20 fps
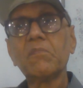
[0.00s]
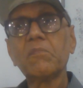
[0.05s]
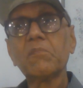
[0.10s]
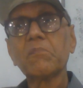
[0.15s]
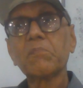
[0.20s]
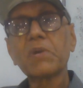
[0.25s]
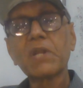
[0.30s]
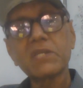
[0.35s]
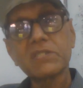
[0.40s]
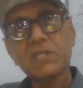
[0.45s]

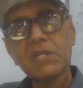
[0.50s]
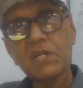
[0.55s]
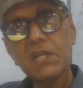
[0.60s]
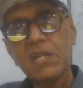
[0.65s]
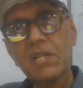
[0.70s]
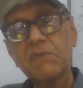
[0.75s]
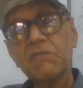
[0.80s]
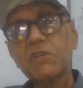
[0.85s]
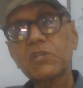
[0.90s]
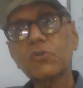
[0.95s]

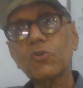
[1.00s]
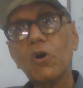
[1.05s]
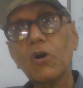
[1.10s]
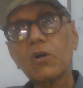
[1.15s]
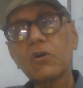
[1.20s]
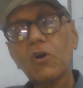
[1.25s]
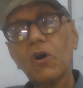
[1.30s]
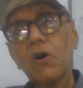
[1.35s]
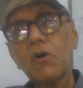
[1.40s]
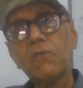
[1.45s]
Presently we
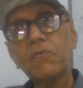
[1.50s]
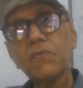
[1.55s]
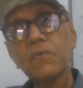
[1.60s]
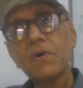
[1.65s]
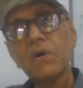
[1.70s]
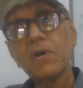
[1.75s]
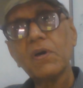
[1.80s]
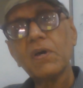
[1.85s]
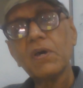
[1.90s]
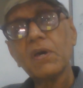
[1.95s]
talk
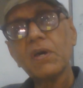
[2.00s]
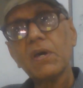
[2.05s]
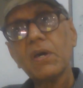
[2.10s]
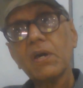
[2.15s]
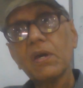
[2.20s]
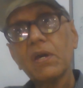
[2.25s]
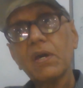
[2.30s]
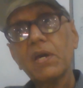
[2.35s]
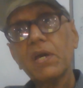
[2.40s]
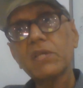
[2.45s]

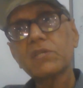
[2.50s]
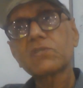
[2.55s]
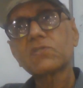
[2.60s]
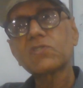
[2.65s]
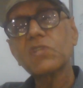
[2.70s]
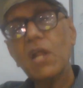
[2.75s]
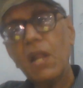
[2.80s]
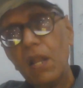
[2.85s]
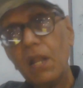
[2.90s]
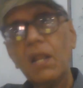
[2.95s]
of a
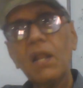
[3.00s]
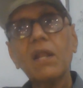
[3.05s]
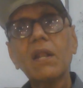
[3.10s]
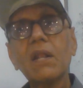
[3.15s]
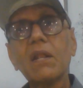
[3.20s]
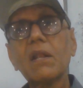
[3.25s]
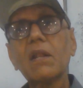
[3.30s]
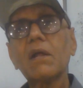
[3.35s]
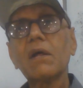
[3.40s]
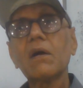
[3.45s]
still
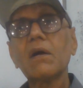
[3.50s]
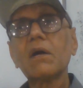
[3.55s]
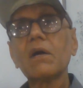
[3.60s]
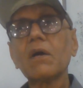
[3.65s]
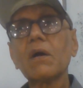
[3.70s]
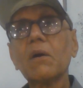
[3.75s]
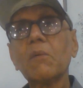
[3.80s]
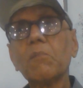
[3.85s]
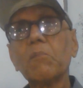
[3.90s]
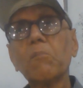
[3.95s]

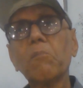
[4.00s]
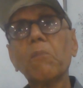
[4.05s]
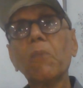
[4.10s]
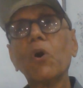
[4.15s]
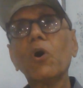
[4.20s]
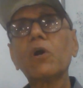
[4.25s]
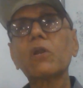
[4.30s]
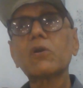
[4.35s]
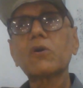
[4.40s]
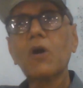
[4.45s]

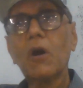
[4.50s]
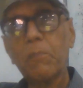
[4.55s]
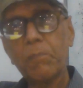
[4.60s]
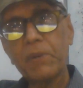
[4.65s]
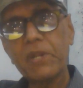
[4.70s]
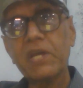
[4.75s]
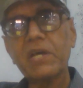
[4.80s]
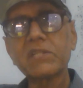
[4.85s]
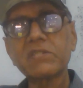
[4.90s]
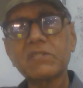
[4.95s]
more
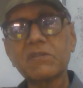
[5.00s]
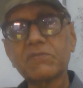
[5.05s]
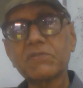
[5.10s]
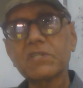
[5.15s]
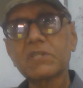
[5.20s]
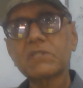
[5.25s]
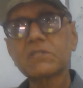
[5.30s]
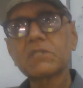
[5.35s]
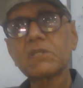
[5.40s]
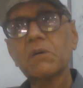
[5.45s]
comprehensive
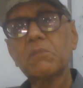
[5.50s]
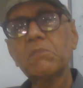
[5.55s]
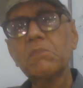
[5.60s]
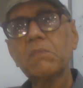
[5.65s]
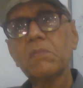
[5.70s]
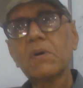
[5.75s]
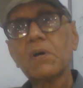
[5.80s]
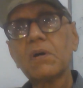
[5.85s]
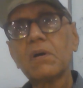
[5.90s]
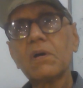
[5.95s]

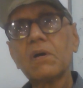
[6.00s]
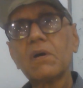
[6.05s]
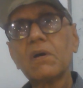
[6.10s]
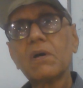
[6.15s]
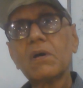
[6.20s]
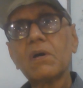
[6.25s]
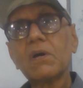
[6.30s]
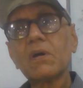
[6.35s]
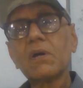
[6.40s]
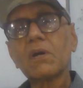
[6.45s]
system
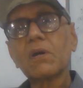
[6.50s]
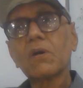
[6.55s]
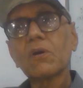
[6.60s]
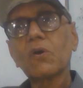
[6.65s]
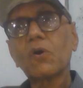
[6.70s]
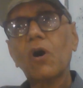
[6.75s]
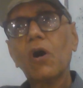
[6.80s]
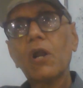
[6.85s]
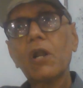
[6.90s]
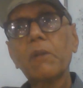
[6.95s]

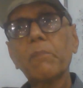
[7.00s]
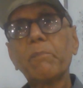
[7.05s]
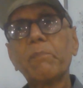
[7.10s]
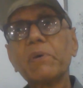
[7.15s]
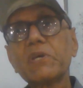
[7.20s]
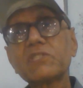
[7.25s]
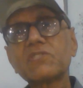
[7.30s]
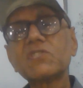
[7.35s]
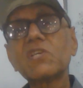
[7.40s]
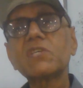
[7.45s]
called
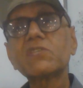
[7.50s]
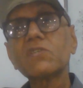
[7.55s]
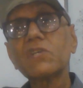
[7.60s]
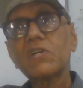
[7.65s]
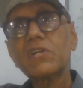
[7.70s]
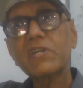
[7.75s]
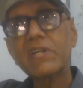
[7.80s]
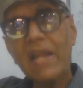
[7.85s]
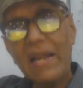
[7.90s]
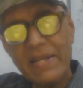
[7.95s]
business
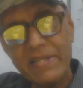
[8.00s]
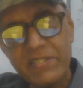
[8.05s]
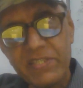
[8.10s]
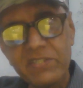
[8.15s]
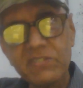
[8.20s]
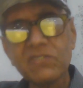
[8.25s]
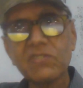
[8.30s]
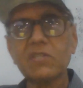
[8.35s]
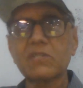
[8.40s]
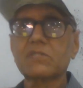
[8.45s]

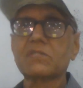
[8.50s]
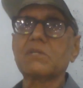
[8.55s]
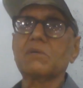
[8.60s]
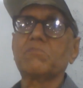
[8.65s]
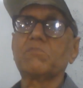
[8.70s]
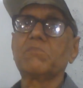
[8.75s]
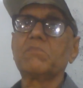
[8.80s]
intelligence system